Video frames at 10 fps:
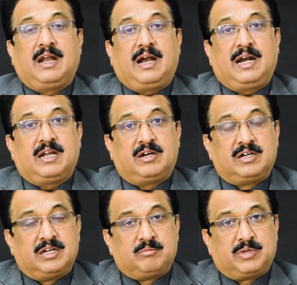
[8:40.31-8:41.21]
and
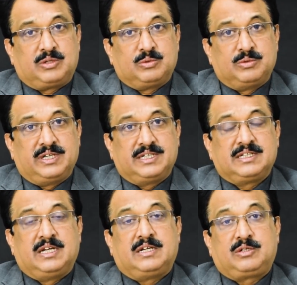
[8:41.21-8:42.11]
hurdle number 2 is
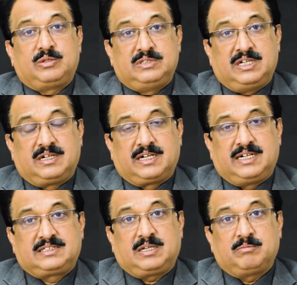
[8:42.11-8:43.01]
to generate
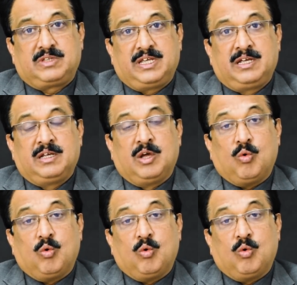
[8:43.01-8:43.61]
something